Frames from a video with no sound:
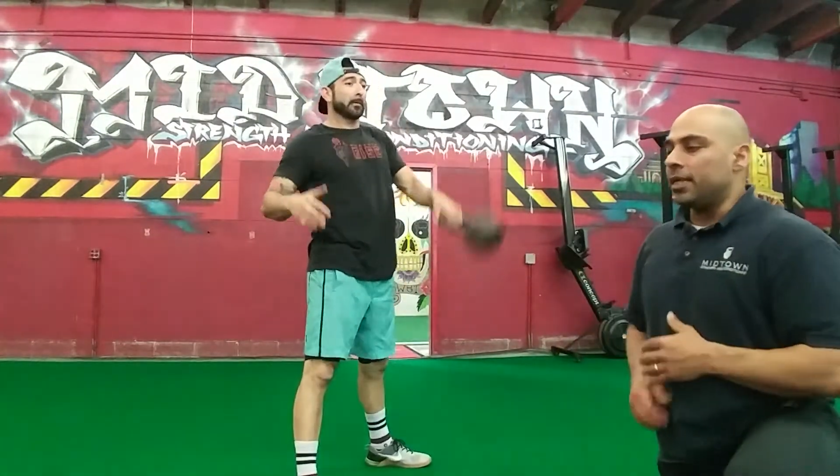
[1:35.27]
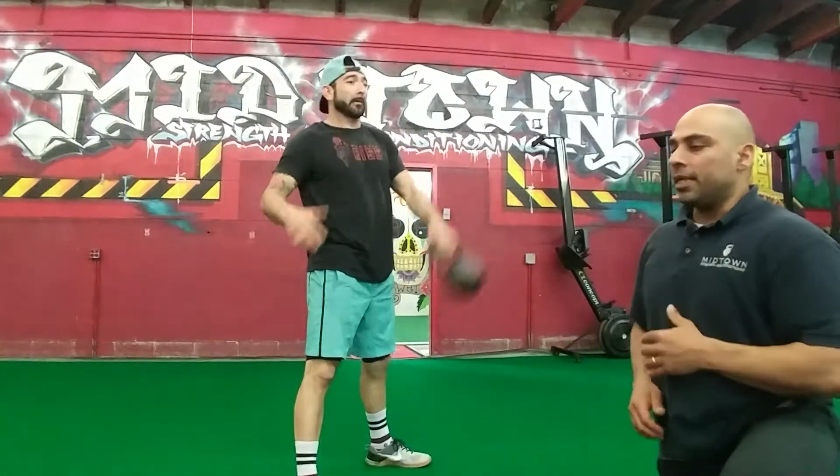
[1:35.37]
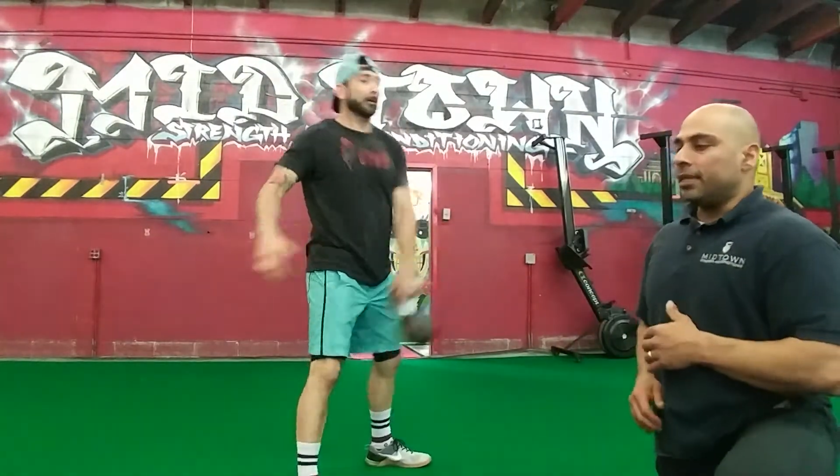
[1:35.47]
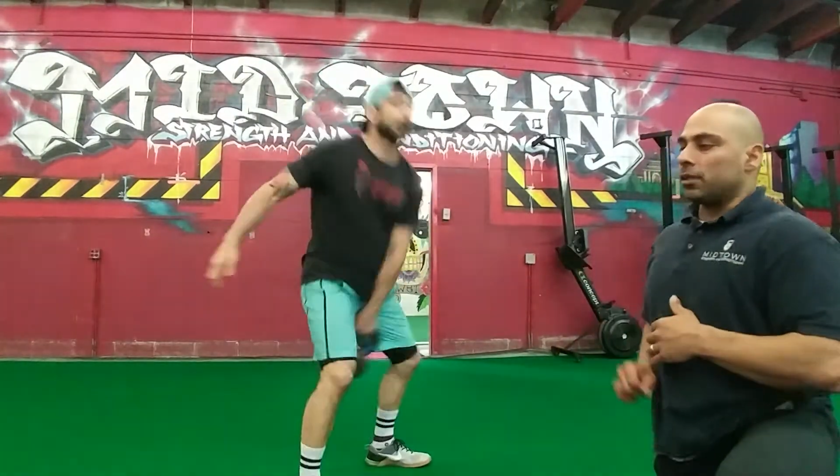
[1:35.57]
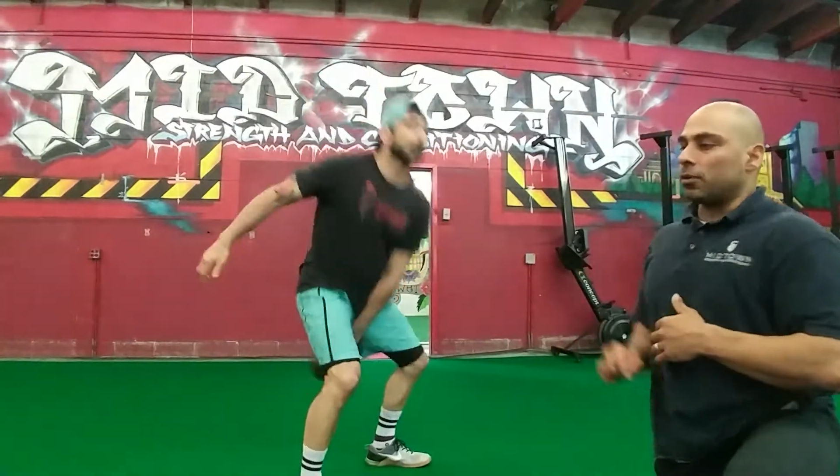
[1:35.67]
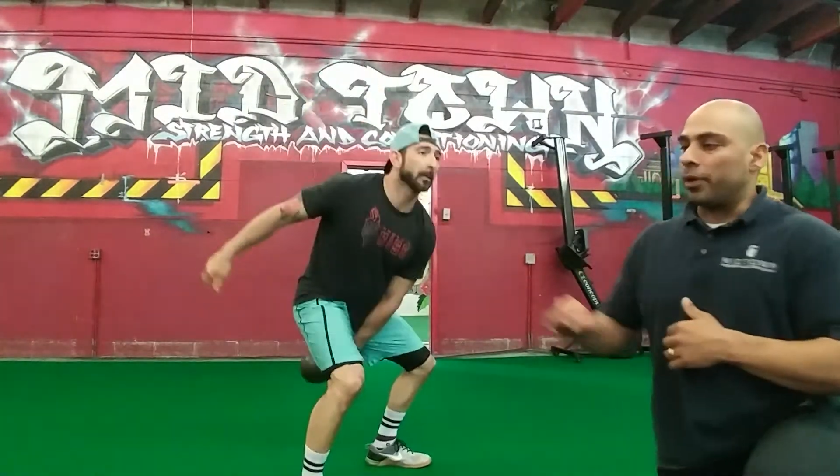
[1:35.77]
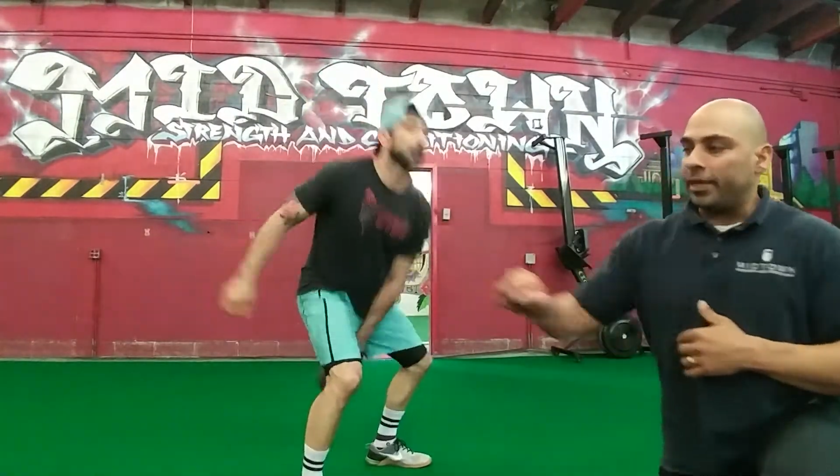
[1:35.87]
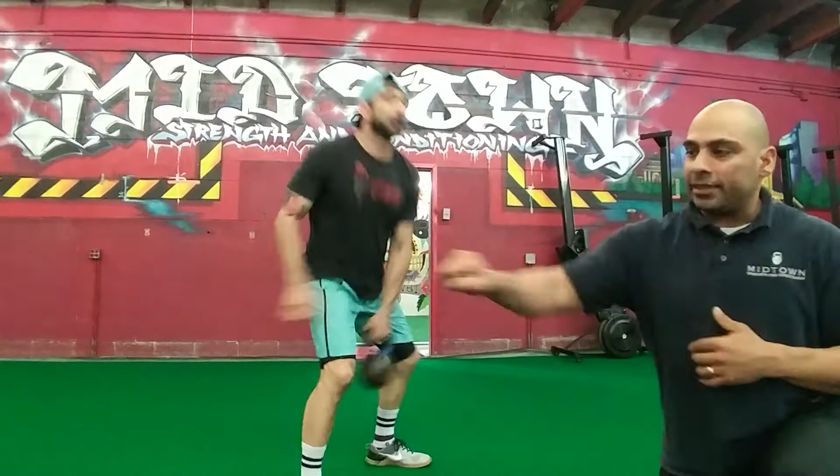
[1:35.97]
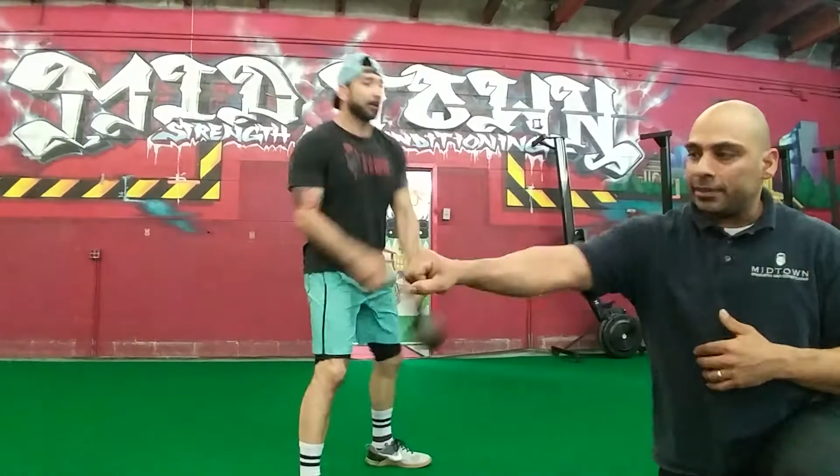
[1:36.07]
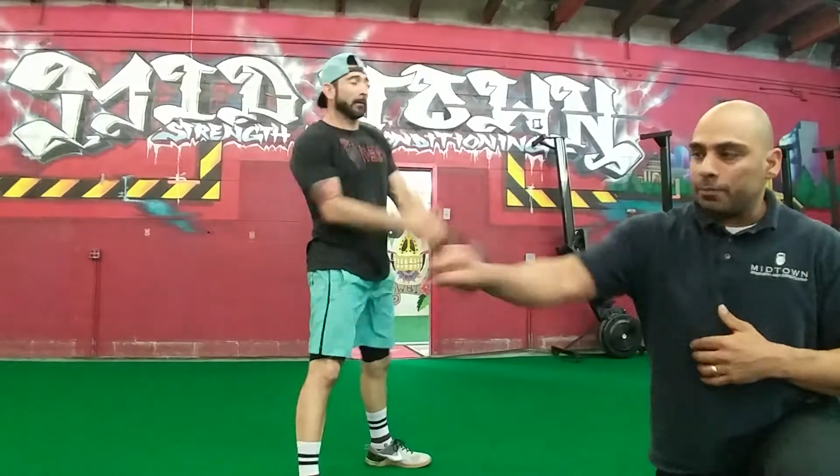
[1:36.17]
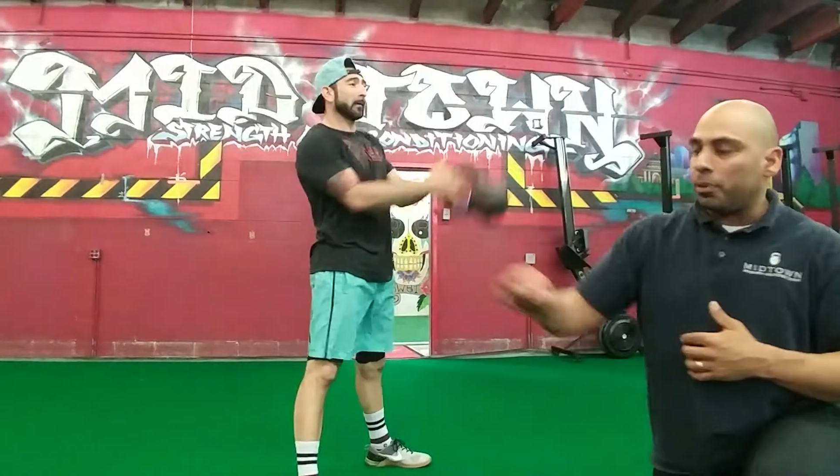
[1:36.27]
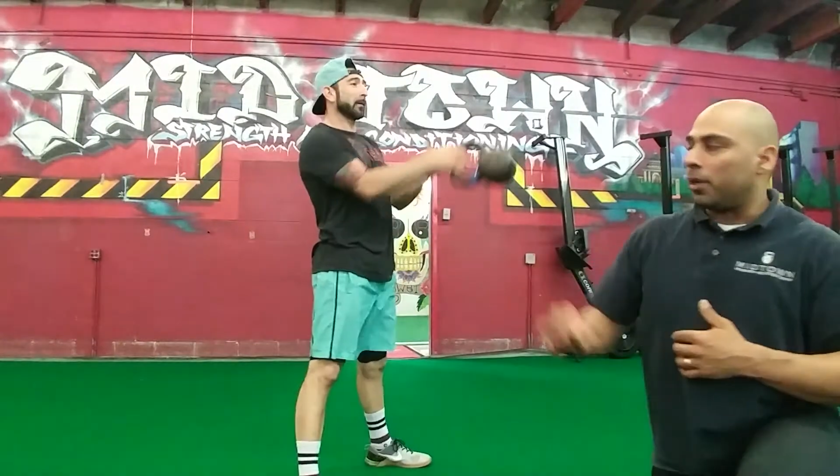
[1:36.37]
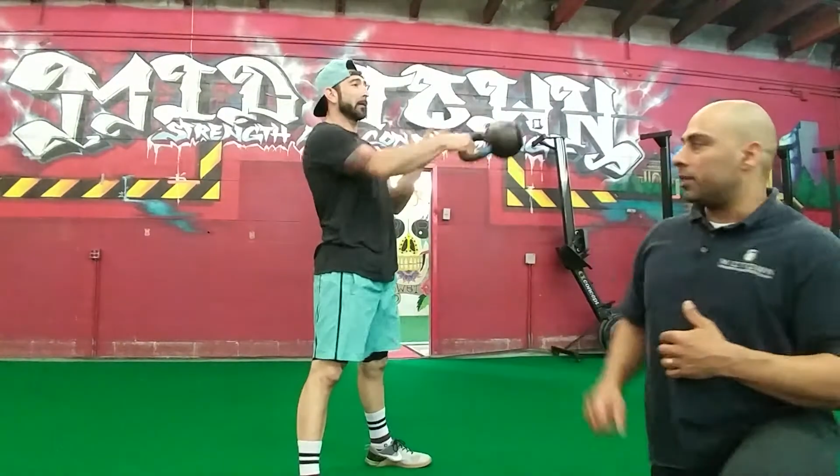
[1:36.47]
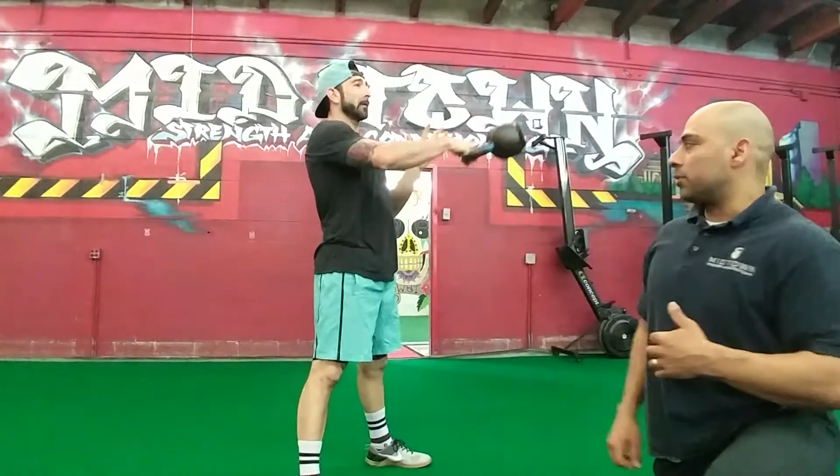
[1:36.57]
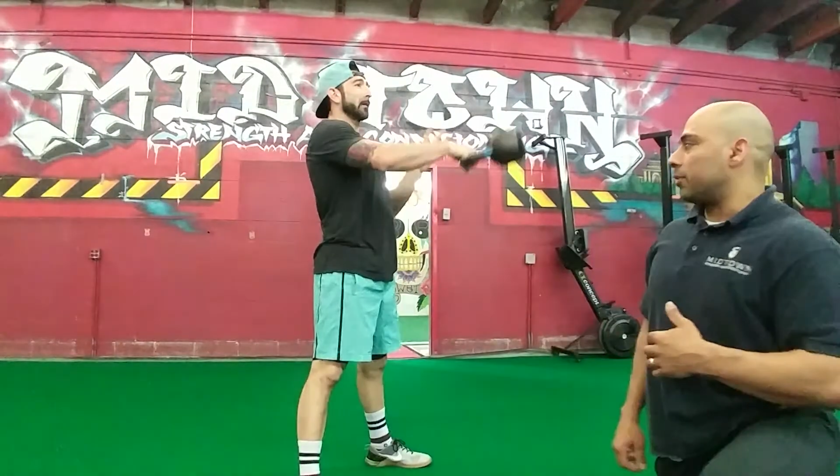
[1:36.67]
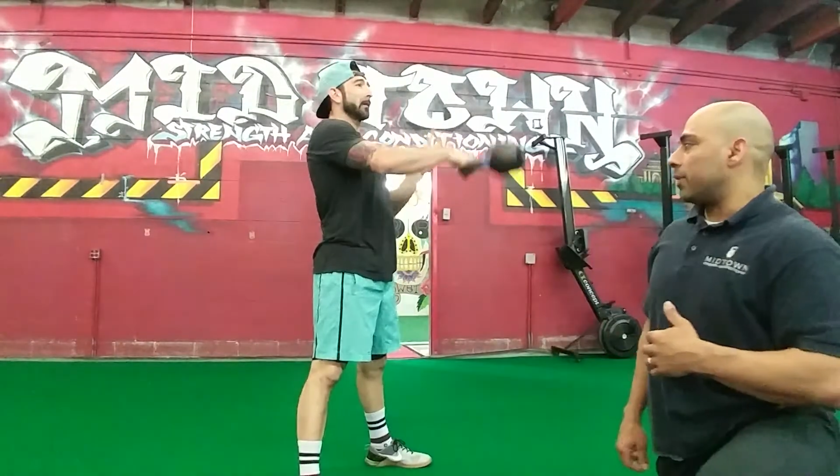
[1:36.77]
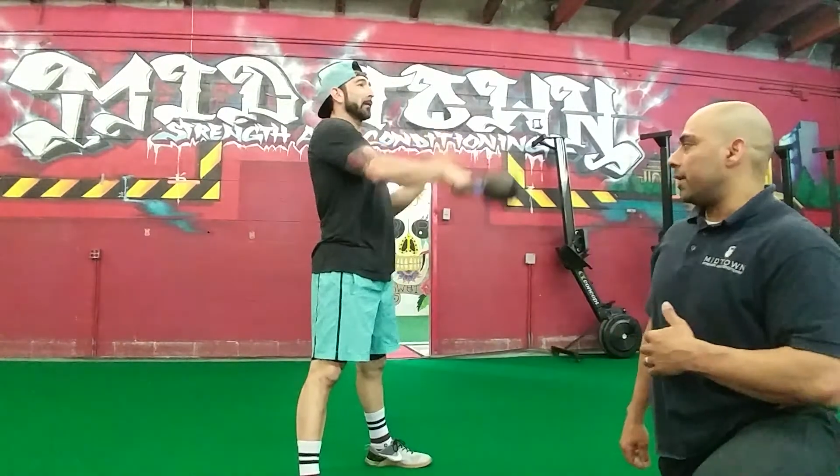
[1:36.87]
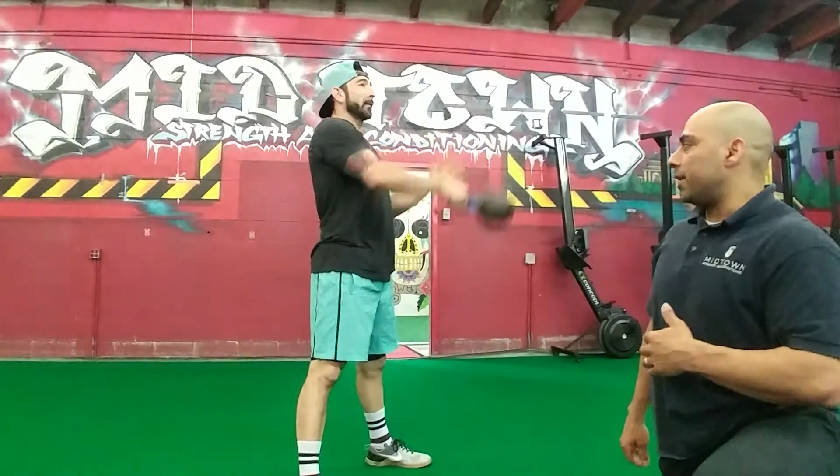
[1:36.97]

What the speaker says: He's gonna reach, punch, ready?